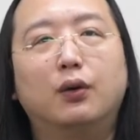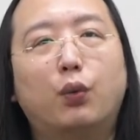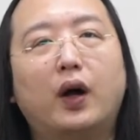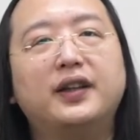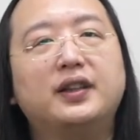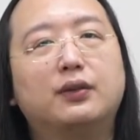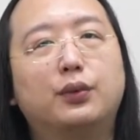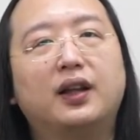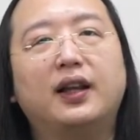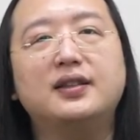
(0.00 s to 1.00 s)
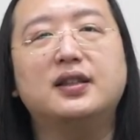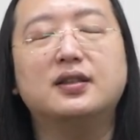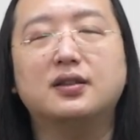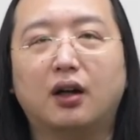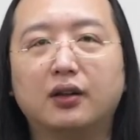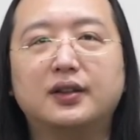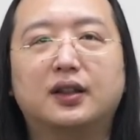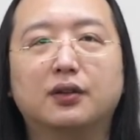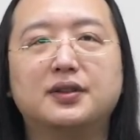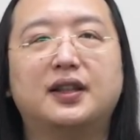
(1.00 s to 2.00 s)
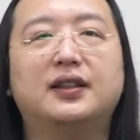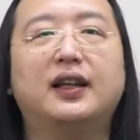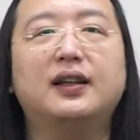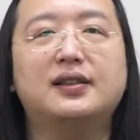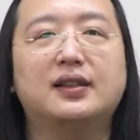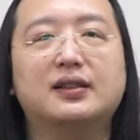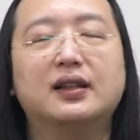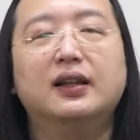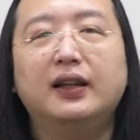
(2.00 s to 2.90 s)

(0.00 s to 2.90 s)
writing related articles analysis,